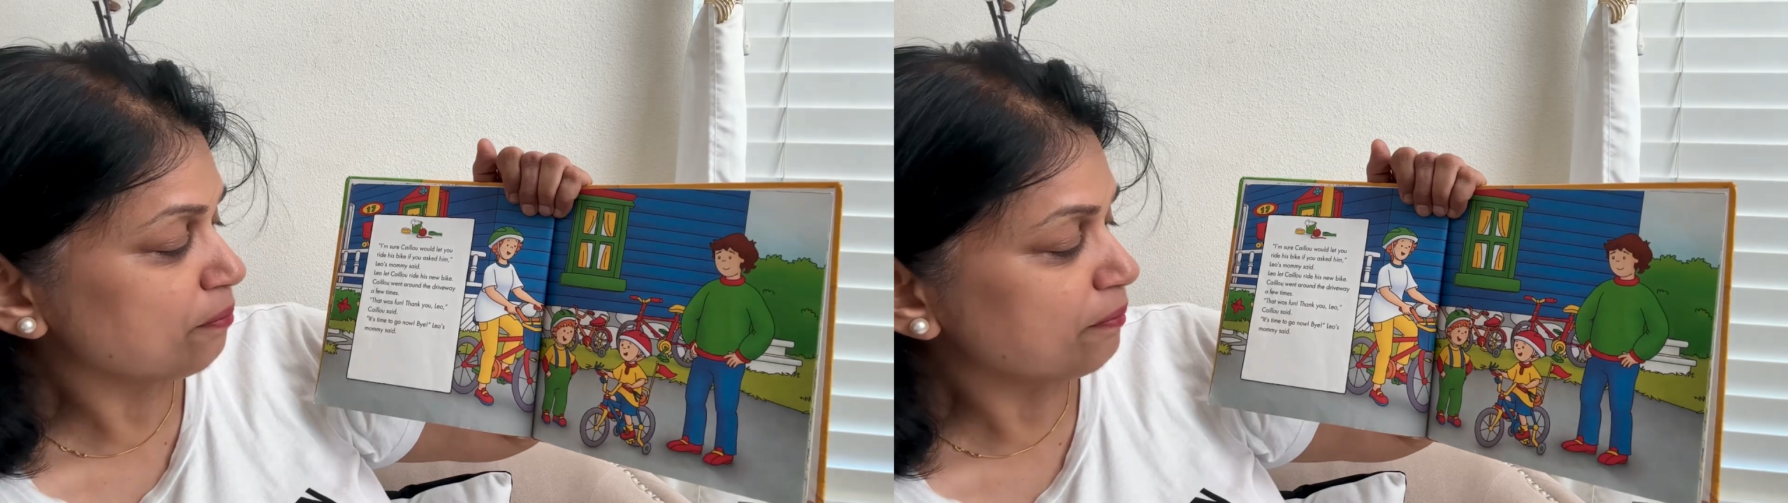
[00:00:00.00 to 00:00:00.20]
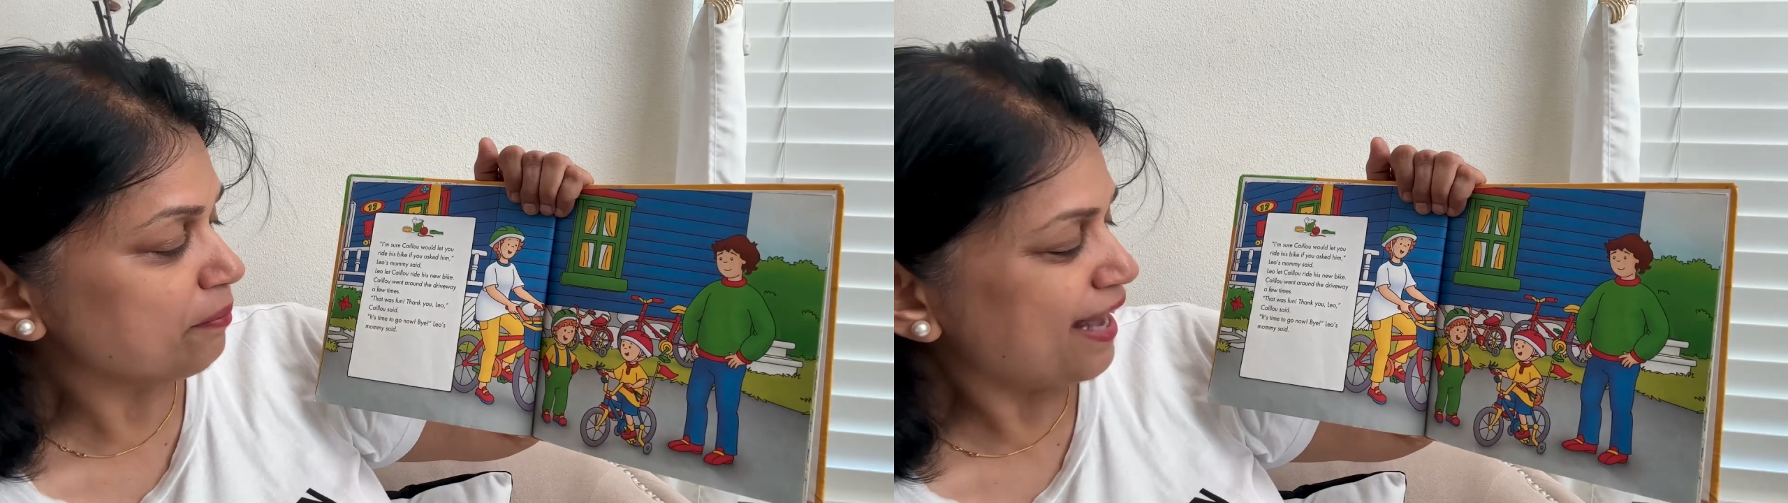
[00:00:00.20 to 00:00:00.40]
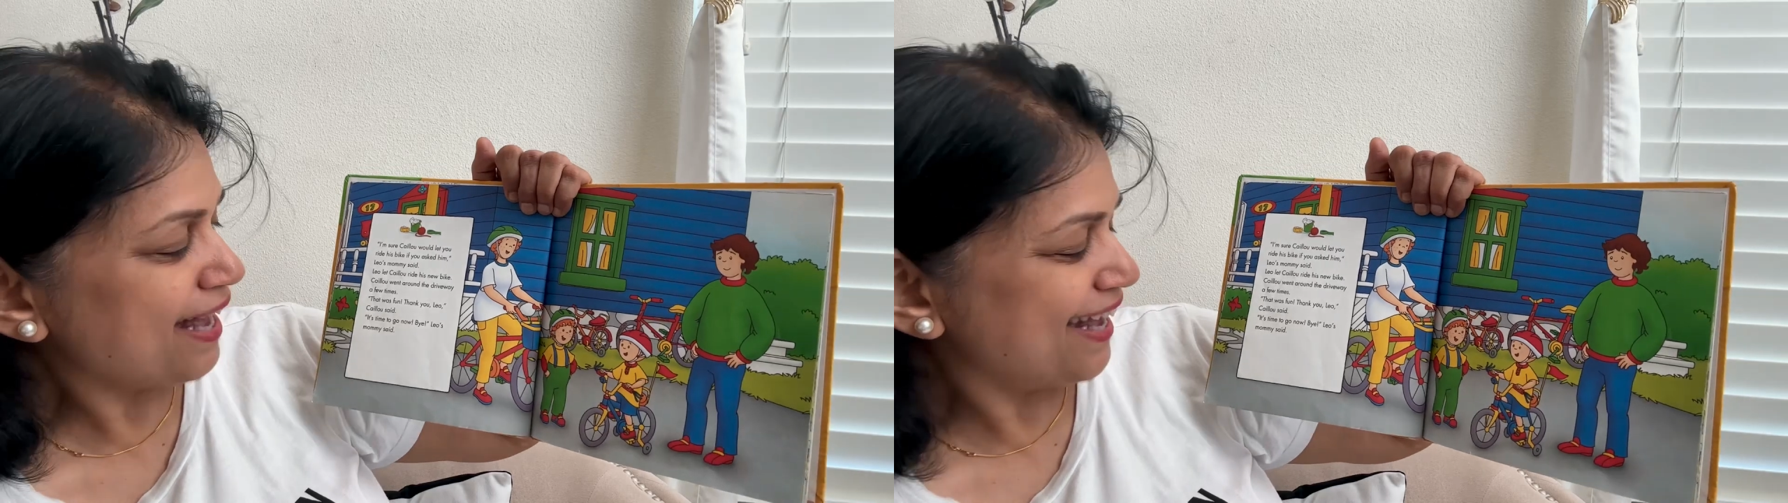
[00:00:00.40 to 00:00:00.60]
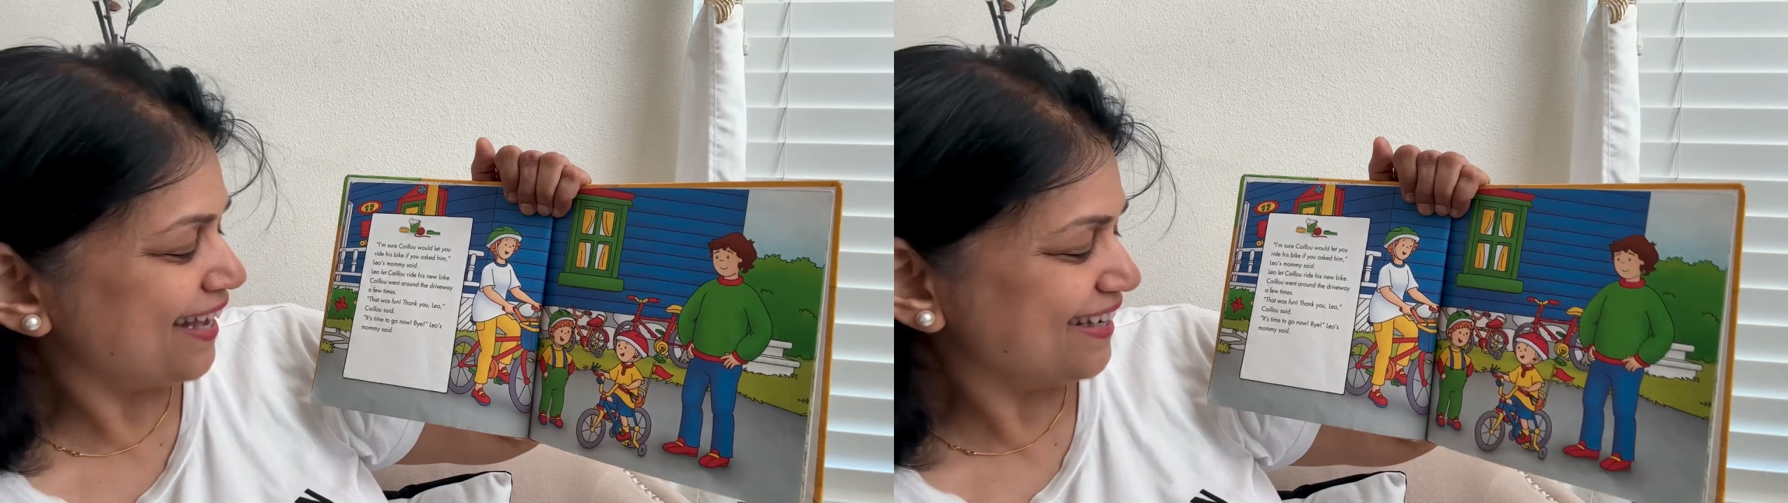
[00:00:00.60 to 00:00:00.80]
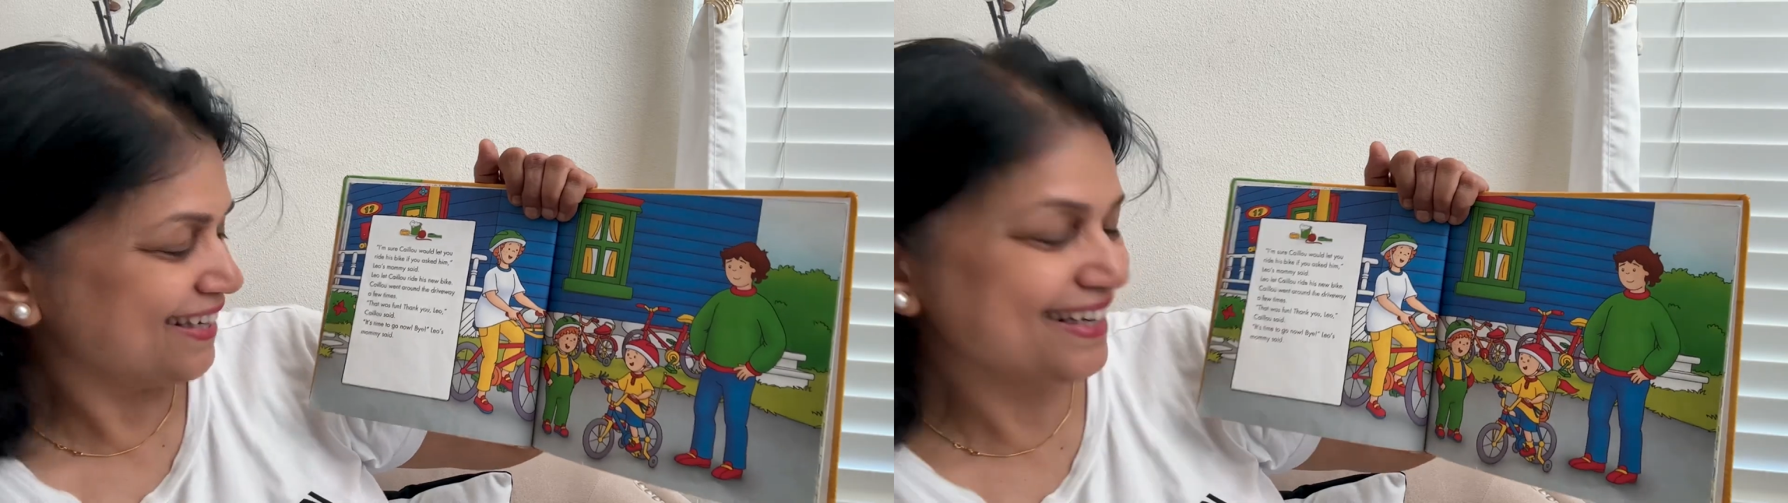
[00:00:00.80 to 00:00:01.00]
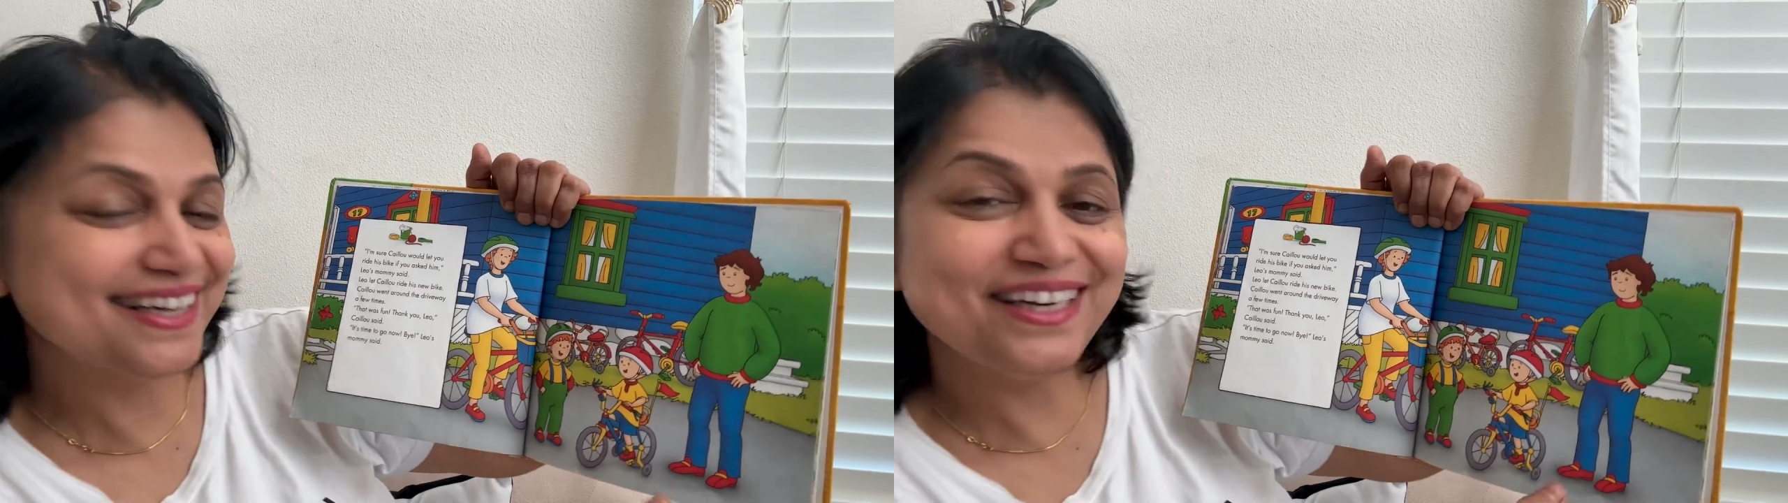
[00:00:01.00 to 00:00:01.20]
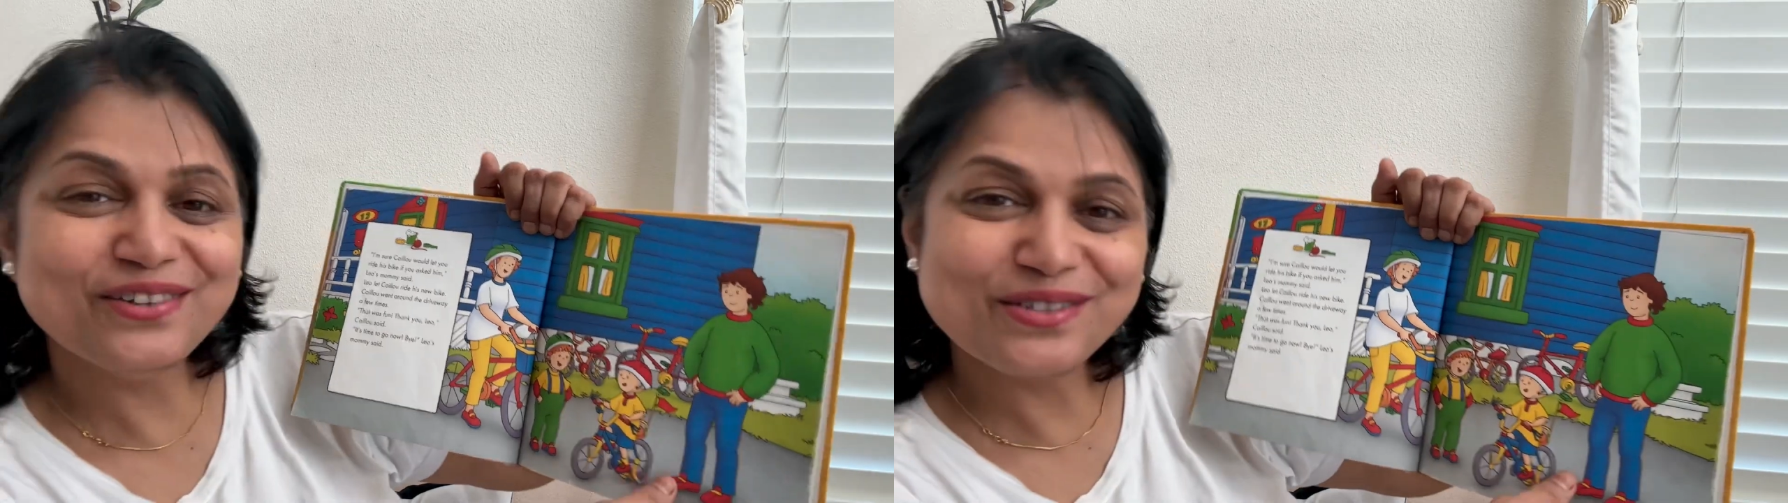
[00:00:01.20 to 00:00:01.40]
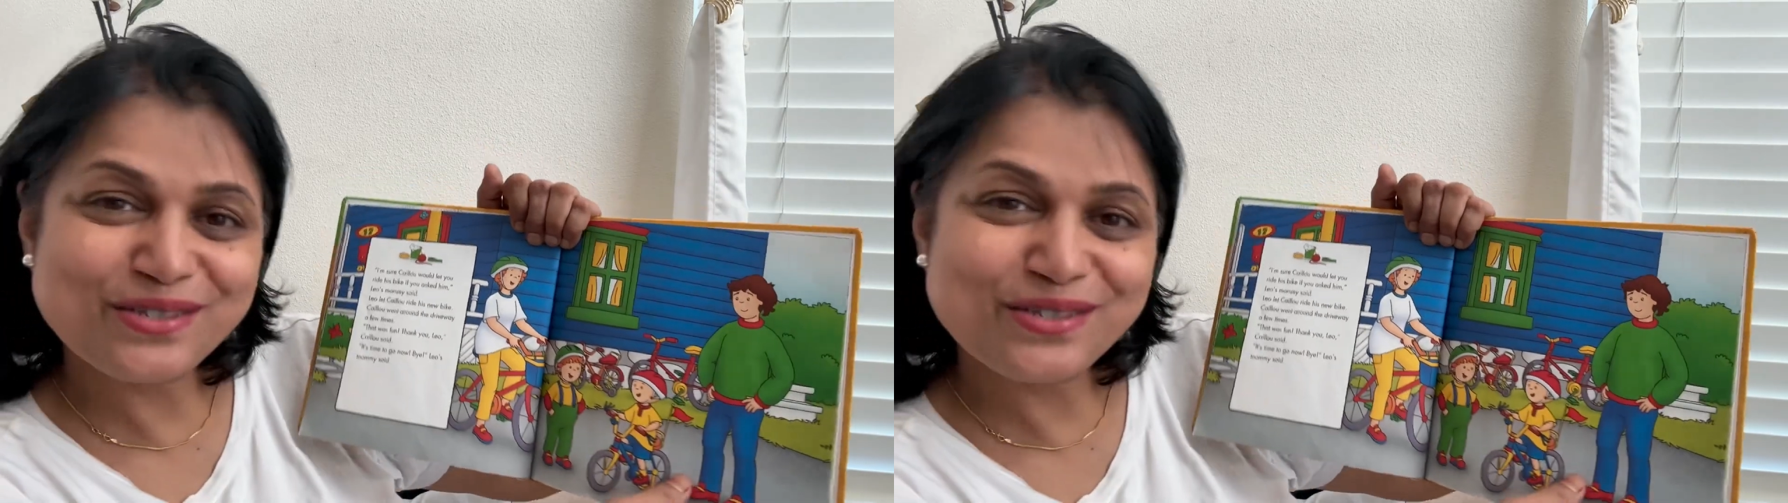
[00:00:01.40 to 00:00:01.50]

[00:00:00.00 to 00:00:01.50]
Bye-bye, Leo's